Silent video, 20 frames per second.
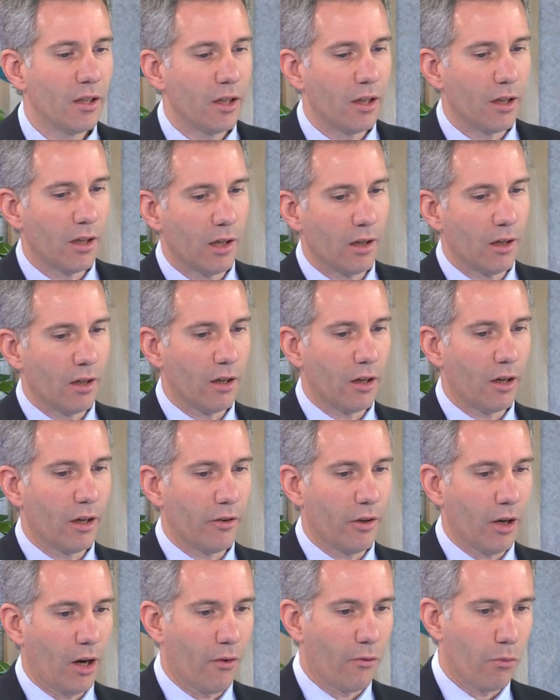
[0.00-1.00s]

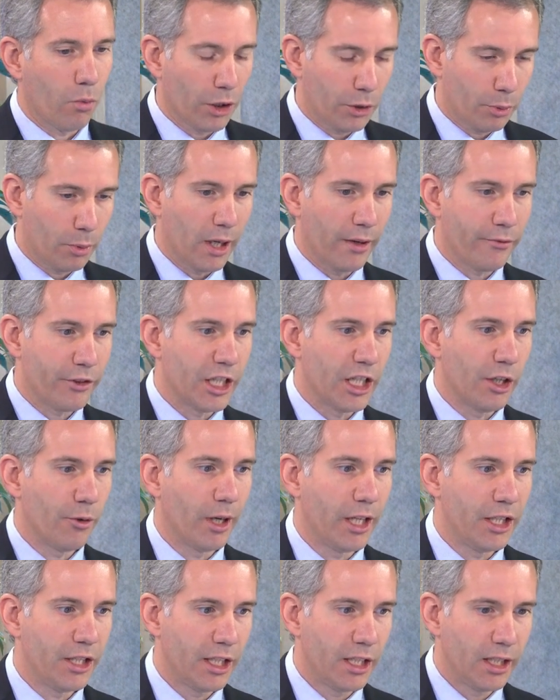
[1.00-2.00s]
of what we have
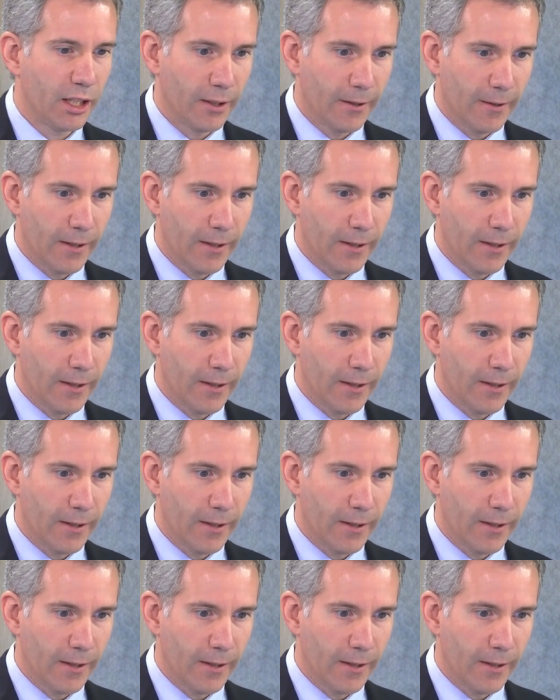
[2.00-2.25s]
generated.